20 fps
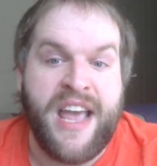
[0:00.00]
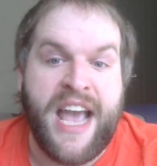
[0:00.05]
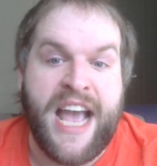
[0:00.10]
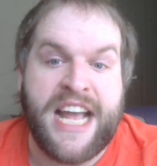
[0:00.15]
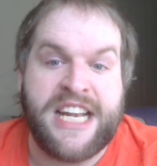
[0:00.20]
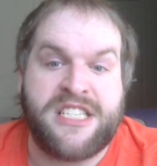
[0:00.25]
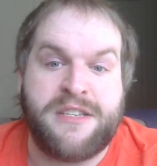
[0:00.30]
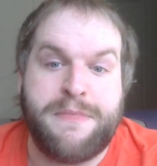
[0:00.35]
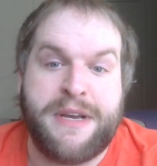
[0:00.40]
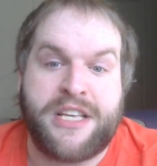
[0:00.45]

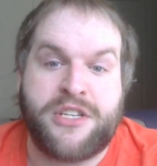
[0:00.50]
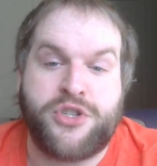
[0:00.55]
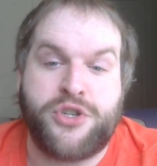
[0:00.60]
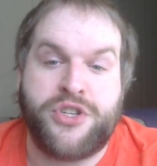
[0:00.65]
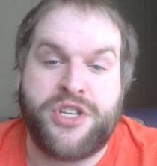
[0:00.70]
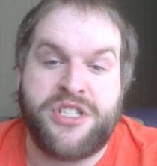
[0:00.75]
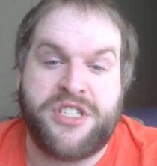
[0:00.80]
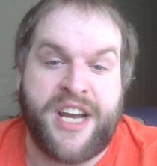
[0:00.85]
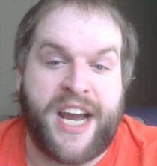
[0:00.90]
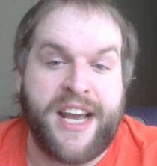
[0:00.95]
And to make
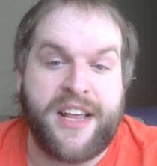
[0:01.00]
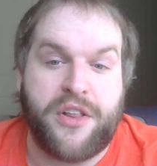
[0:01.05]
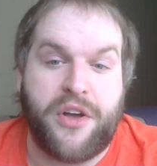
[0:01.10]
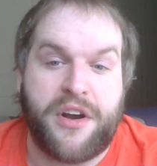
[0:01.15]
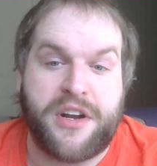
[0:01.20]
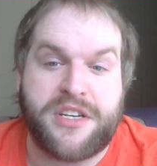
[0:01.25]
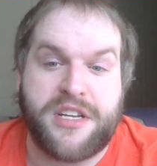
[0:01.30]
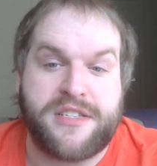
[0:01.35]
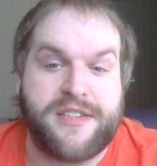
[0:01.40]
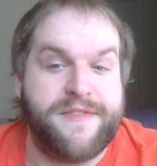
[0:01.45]
sure the
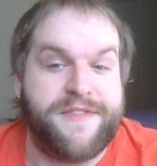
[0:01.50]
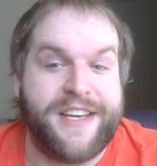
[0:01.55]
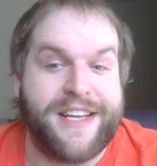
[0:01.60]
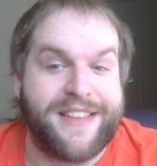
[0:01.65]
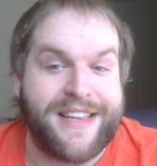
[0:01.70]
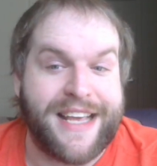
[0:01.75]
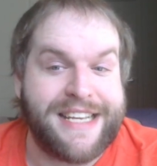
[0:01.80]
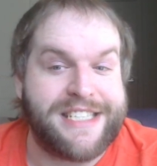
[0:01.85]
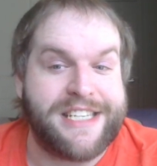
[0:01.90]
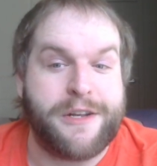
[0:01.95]
dialogue doesn't feel
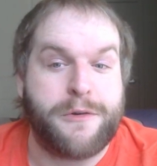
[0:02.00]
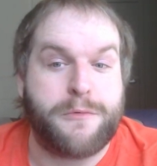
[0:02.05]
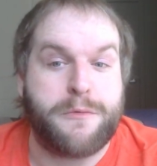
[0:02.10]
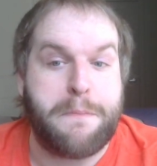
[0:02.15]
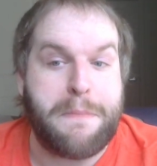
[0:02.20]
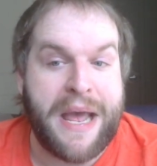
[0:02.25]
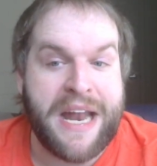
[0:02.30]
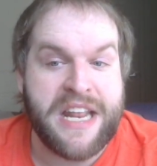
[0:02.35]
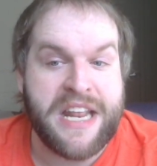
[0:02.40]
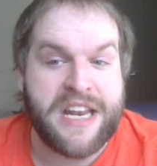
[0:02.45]
lazy and
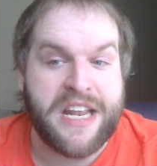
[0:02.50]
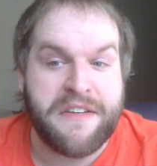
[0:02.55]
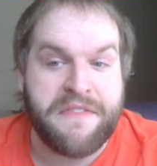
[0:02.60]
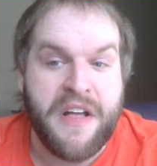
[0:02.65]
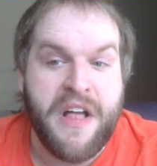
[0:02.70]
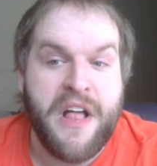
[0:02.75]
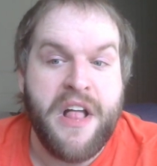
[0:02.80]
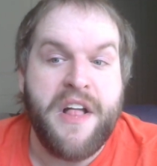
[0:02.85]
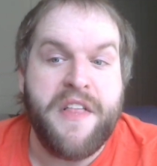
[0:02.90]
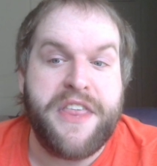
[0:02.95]

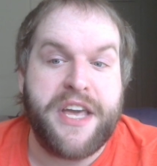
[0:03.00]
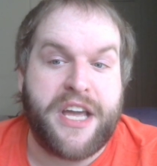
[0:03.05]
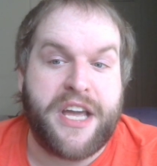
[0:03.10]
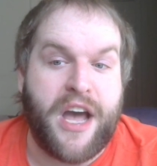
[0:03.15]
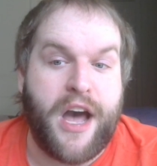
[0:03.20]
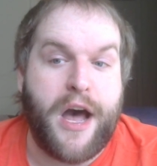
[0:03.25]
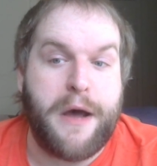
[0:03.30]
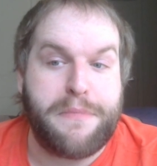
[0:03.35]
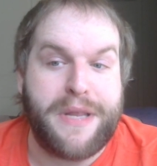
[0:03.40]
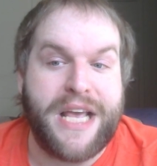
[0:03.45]
repetitive, the
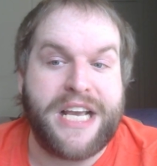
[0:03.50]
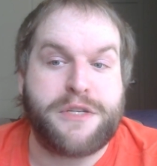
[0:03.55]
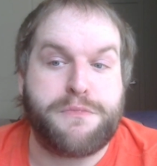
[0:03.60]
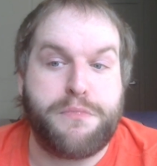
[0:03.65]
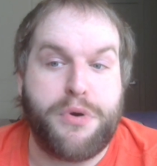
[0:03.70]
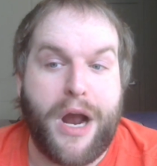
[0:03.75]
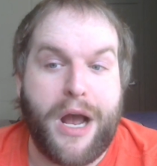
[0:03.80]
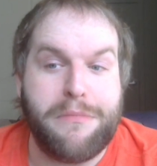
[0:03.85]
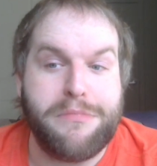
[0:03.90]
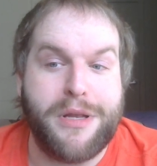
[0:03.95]
complex
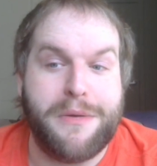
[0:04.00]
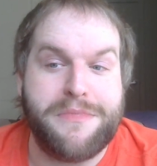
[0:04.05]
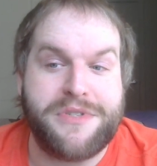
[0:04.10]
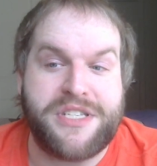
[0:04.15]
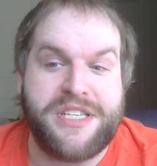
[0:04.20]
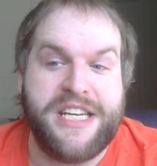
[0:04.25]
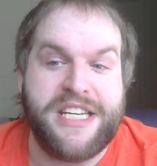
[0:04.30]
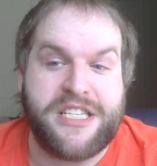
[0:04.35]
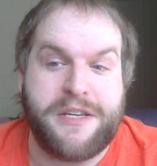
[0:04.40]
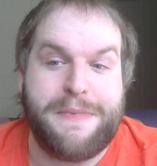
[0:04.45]

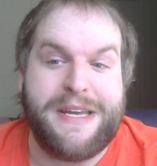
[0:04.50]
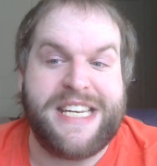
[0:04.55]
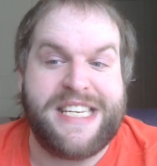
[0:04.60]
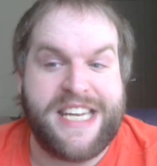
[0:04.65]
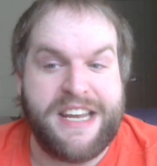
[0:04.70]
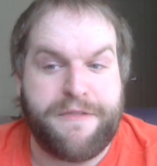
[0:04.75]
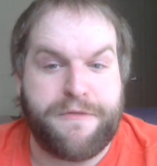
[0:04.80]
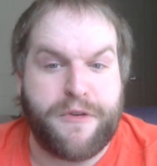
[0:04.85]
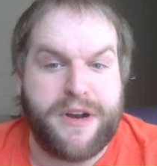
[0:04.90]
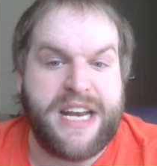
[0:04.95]
problems need to be
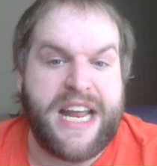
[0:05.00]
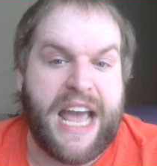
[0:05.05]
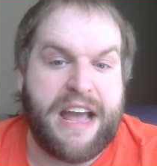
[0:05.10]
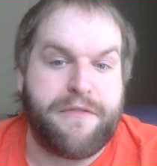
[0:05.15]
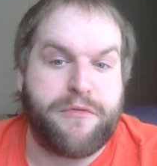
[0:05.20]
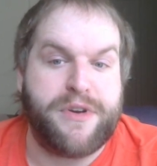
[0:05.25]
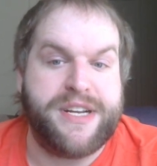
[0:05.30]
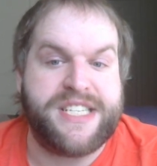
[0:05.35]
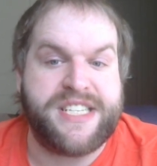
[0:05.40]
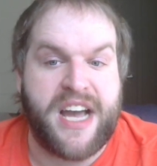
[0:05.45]
different
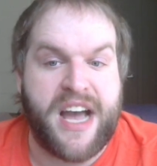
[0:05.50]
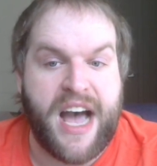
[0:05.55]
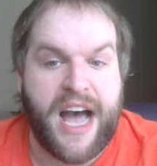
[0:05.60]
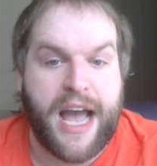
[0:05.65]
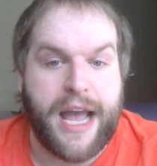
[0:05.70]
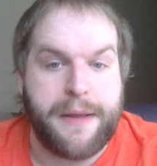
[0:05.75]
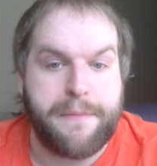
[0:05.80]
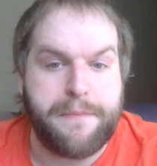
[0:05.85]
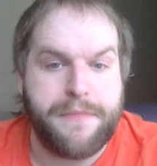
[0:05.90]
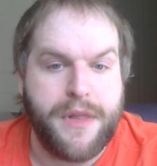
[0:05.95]
every
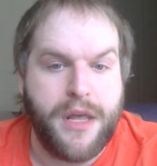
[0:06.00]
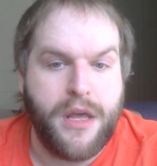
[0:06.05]
time.